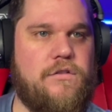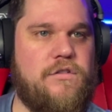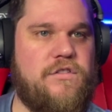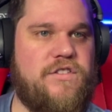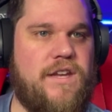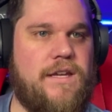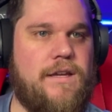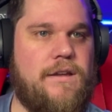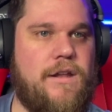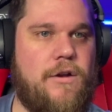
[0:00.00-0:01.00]

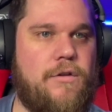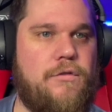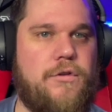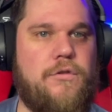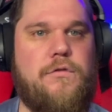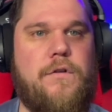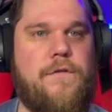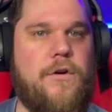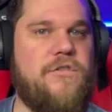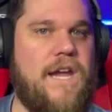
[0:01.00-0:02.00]
seeing, you know, the little
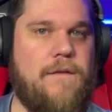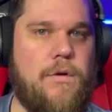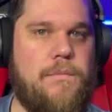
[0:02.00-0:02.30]
reverse camera